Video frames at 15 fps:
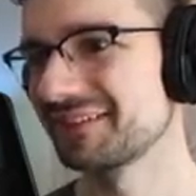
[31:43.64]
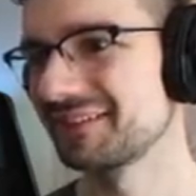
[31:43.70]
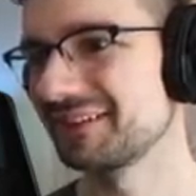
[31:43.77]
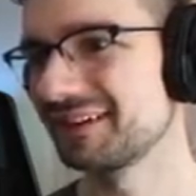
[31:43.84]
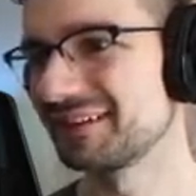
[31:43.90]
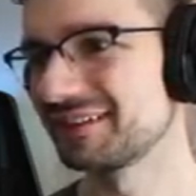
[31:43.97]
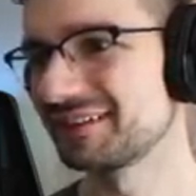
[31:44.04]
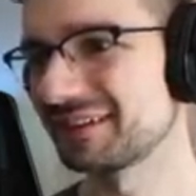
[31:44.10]

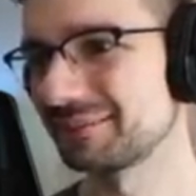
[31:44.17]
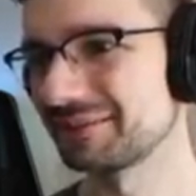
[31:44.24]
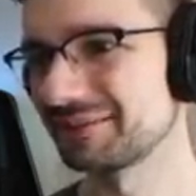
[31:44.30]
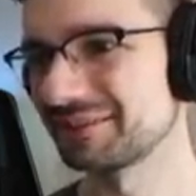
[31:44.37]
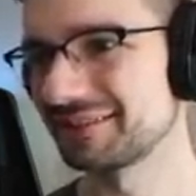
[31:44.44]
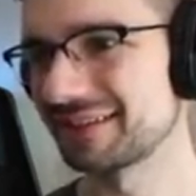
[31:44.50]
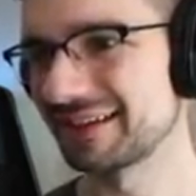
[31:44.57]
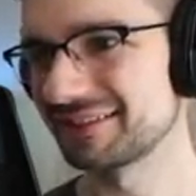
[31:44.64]
Yeah, this
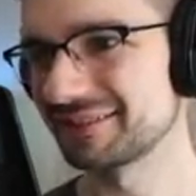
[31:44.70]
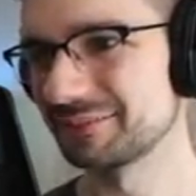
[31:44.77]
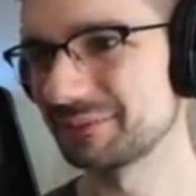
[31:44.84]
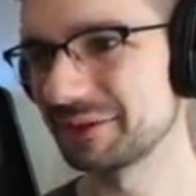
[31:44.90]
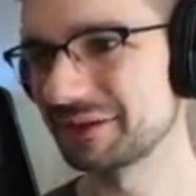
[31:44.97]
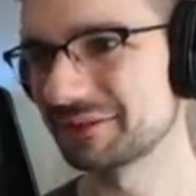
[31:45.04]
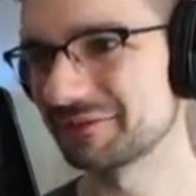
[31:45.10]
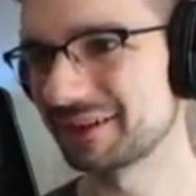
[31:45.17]
episode's got some
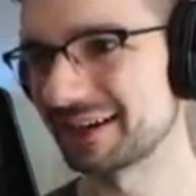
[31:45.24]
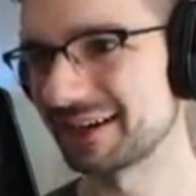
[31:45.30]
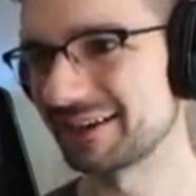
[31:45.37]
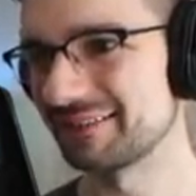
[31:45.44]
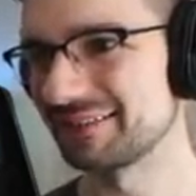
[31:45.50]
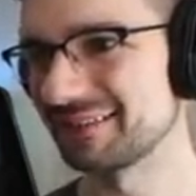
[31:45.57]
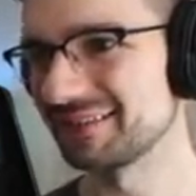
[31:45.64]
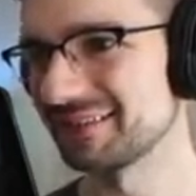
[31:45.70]
weird
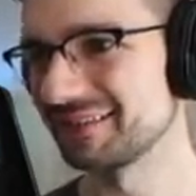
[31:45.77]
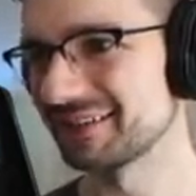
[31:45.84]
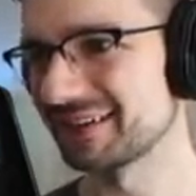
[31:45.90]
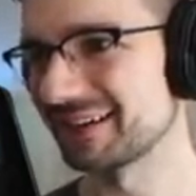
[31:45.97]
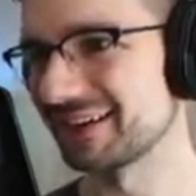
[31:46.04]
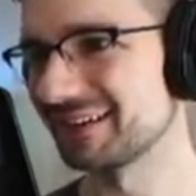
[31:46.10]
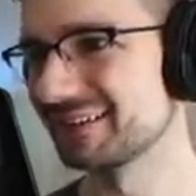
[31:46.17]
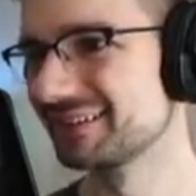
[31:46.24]
vibes. It's
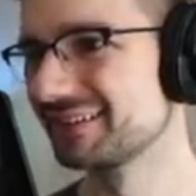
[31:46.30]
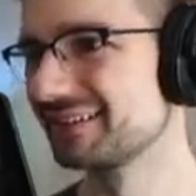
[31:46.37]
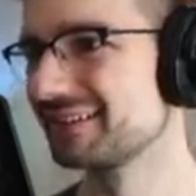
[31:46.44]
okay.